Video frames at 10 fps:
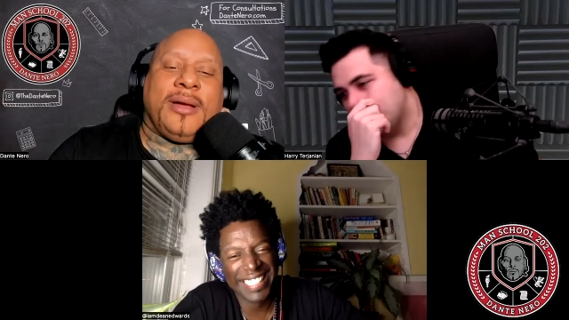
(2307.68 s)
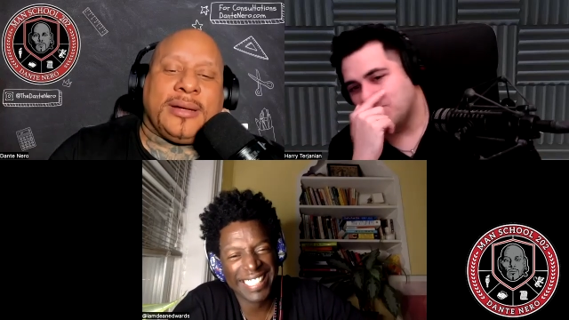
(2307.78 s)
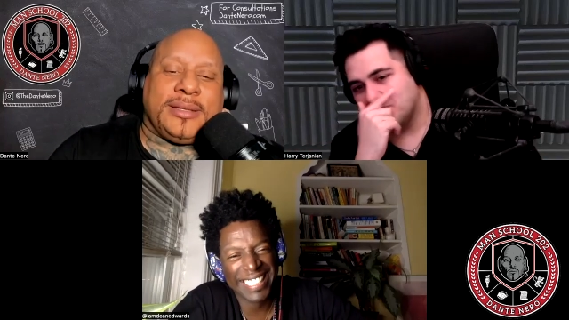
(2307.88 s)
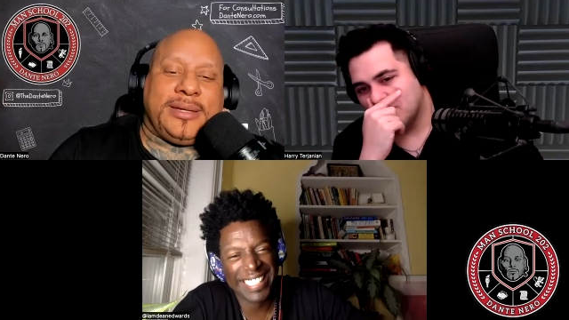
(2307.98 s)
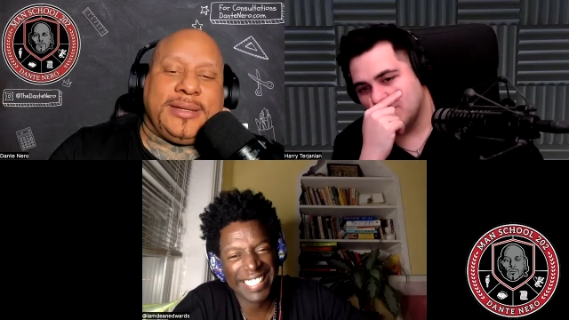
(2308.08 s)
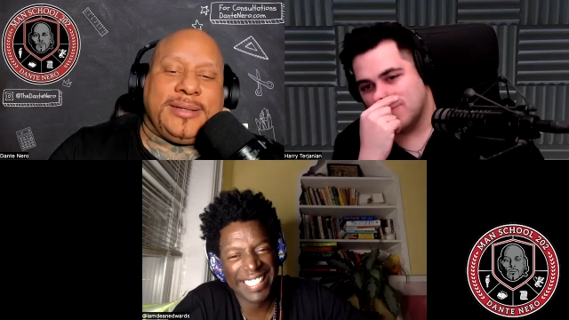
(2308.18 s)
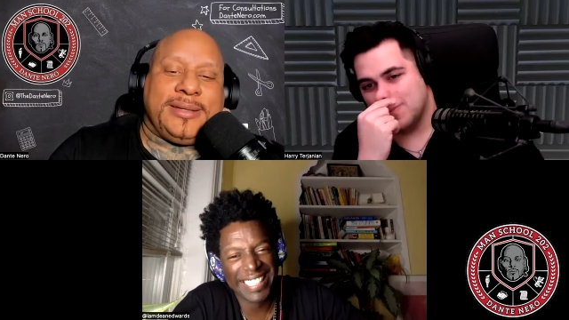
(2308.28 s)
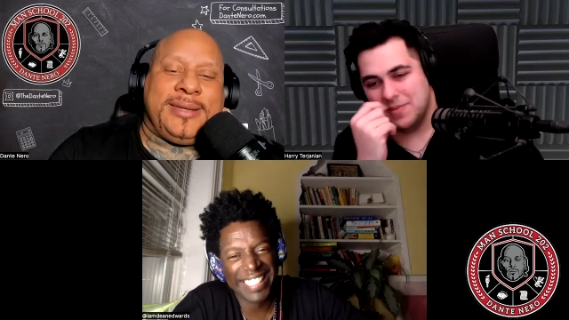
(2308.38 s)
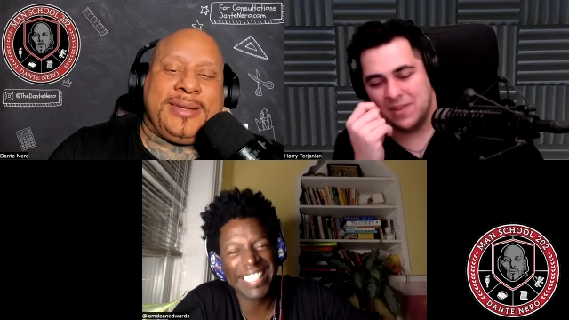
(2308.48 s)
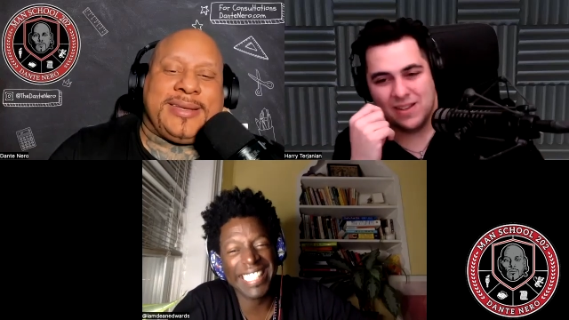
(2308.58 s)
Speaker 1: ugly.
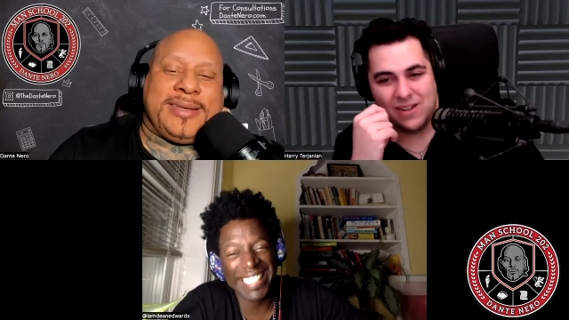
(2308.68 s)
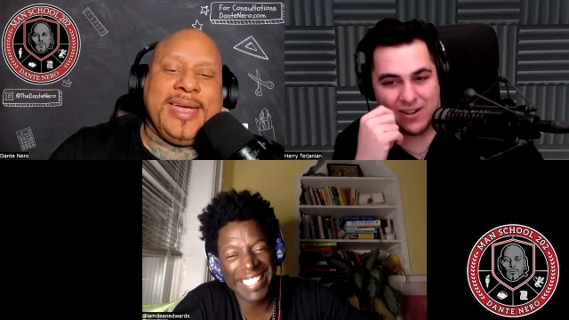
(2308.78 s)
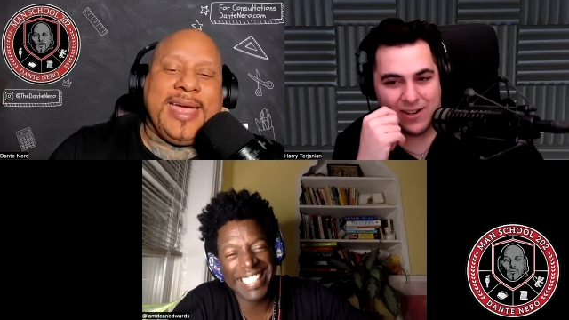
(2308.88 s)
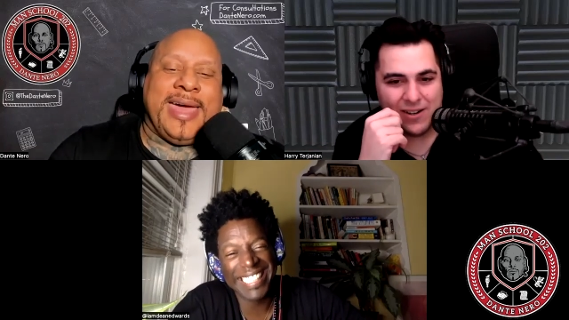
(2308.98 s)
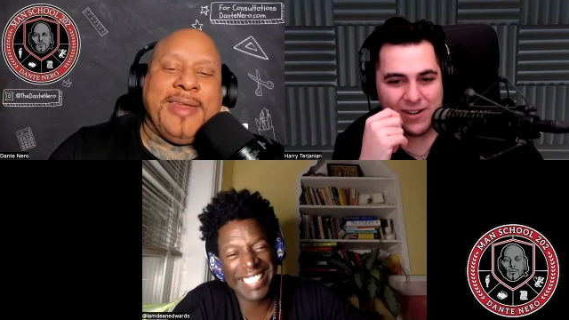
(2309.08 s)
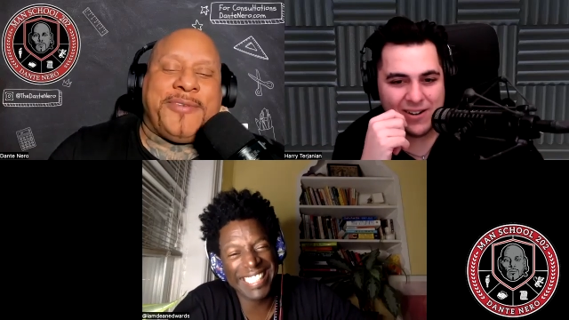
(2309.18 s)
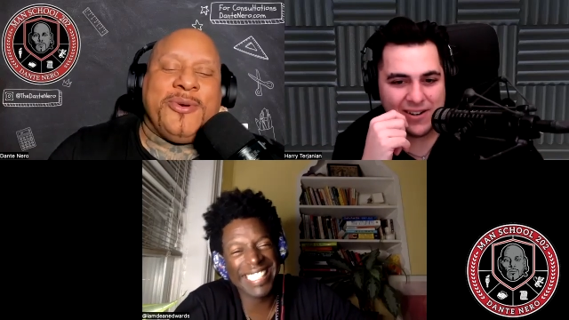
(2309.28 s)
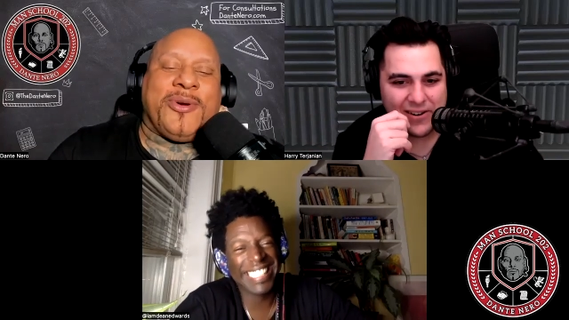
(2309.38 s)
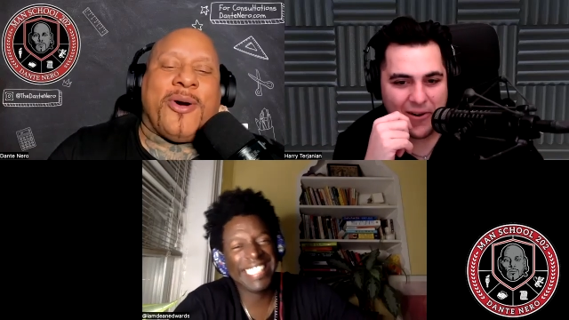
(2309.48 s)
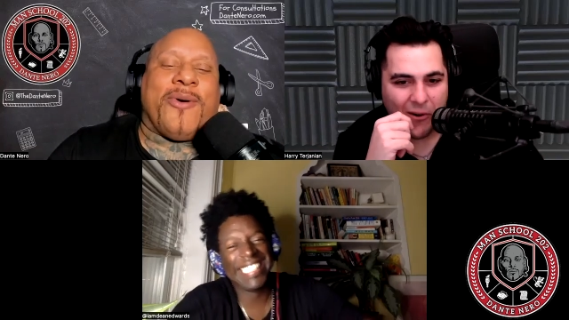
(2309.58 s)
Mm-hmm. and if
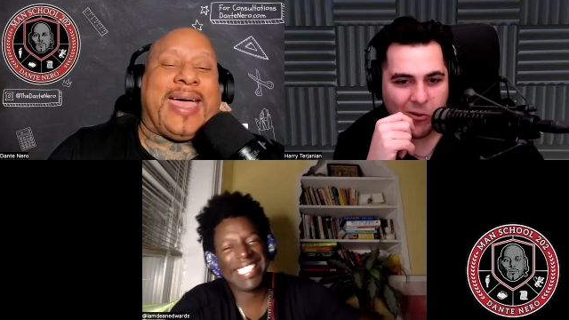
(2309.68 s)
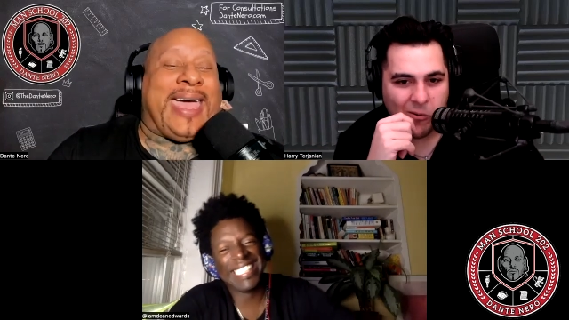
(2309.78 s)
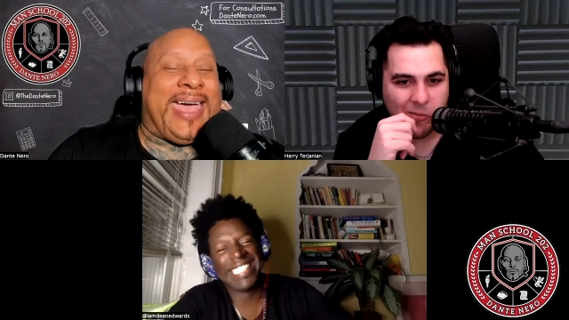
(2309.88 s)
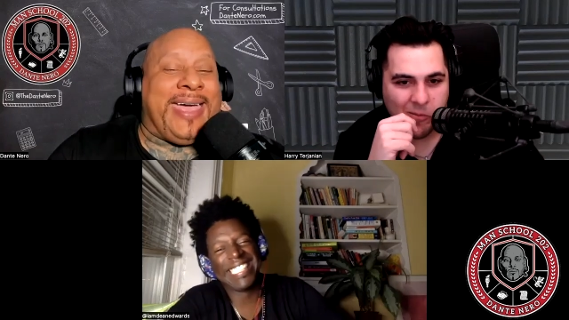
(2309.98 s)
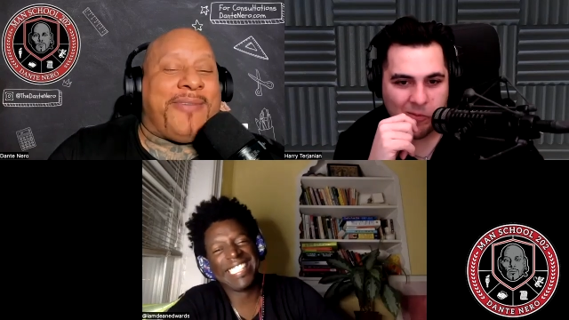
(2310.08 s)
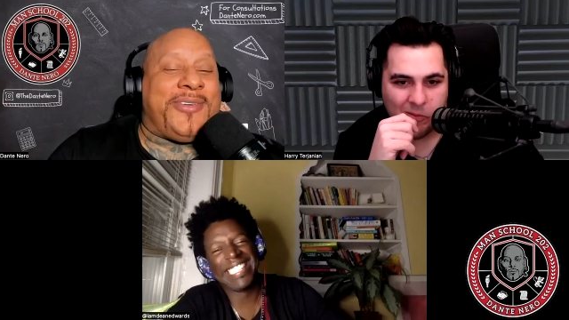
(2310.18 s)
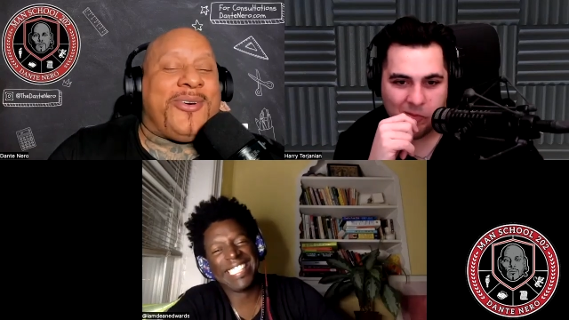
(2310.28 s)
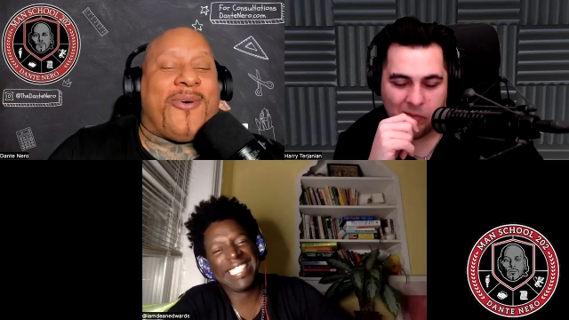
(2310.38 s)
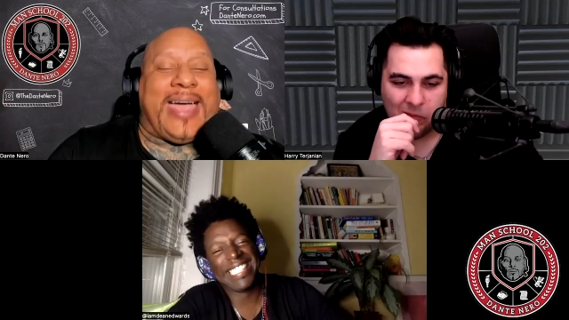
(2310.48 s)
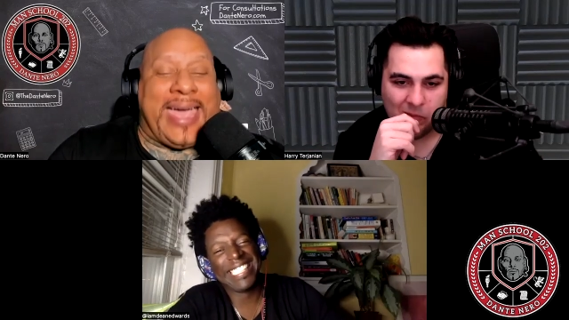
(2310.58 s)
you go eight, if you
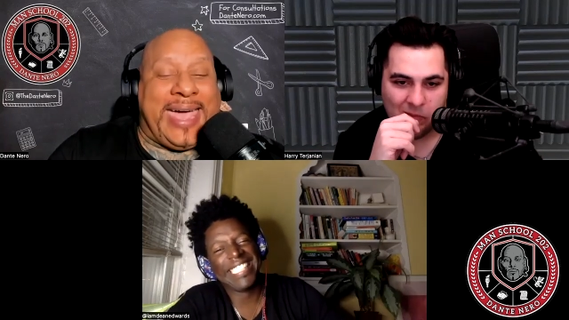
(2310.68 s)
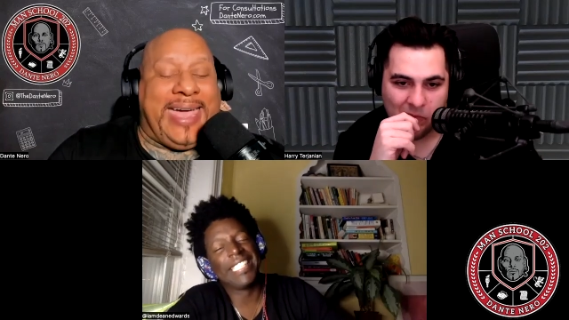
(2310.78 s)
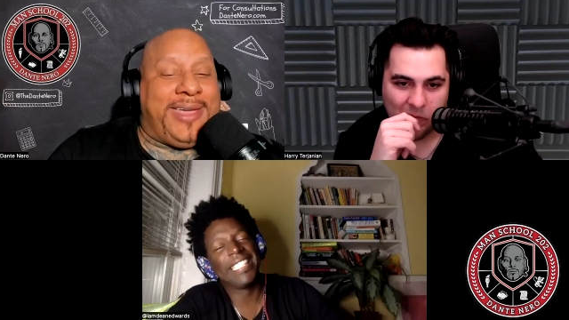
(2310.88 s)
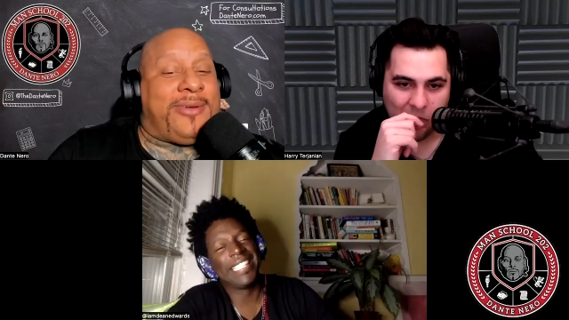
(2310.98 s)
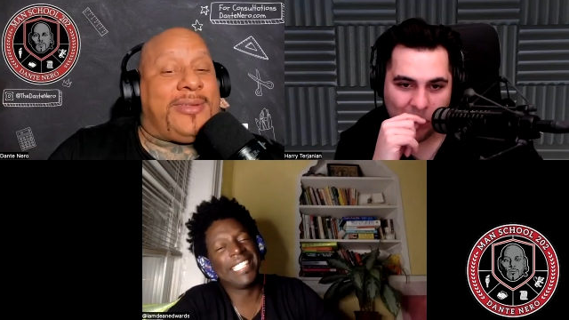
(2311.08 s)
go eight, you